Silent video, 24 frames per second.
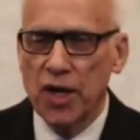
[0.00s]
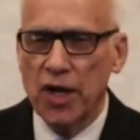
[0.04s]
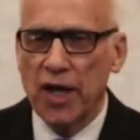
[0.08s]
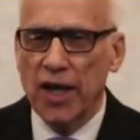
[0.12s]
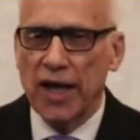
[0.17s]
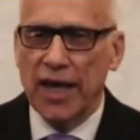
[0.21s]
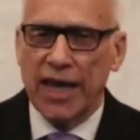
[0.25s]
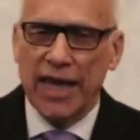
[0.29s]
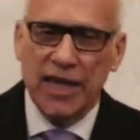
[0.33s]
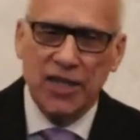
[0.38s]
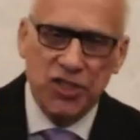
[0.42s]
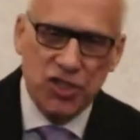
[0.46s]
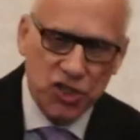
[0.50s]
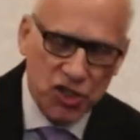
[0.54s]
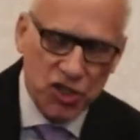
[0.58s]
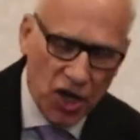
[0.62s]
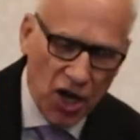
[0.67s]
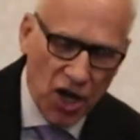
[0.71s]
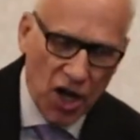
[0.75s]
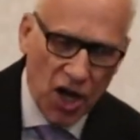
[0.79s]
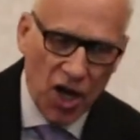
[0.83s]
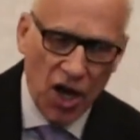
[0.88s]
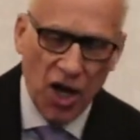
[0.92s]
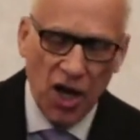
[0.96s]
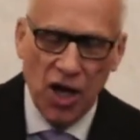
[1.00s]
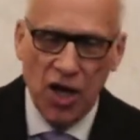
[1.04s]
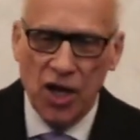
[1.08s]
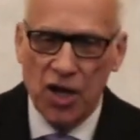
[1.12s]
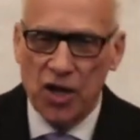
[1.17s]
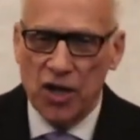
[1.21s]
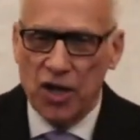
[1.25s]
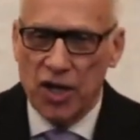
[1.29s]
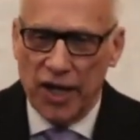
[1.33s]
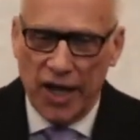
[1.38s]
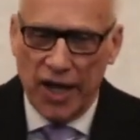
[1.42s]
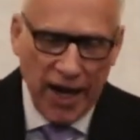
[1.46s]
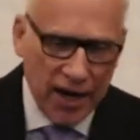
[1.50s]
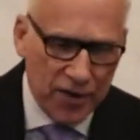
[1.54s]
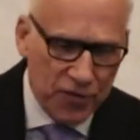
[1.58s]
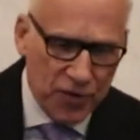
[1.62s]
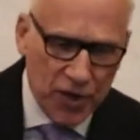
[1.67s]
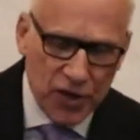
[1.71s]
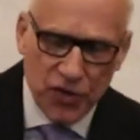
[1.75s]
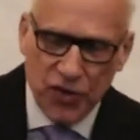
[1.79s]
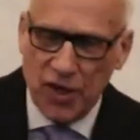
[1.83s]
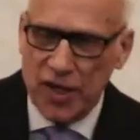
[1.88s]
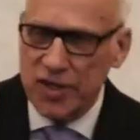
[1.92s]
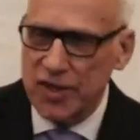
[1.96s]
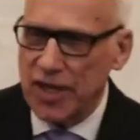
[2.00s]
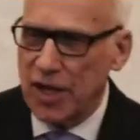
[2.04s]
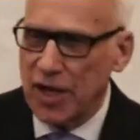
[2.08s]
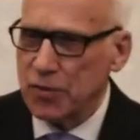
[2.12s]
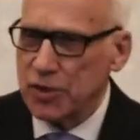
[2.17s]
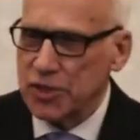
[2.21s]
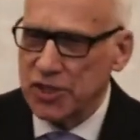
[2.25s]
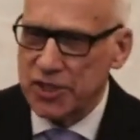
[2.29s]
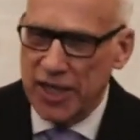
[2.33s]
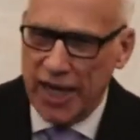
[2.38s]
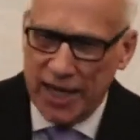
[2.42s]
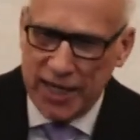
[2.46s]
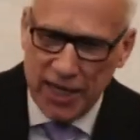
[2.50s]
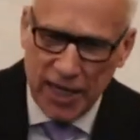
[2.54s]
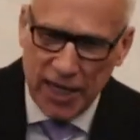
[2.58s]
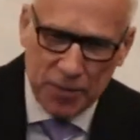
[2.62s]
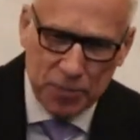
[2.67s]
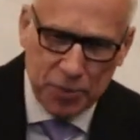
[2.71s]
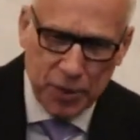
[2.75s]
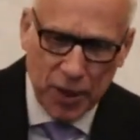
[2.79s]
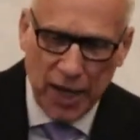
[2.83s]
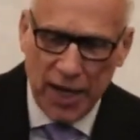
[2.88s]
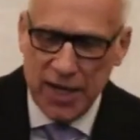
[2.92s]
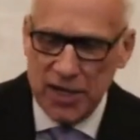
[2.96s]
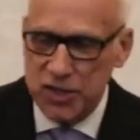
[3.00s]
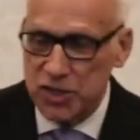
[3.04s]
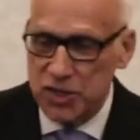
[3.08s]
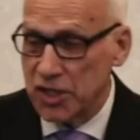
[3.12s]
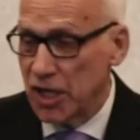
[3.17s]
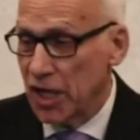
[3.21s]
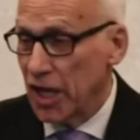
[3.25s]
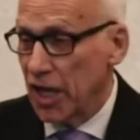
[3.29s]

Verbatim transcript: He saw everything that was taking place.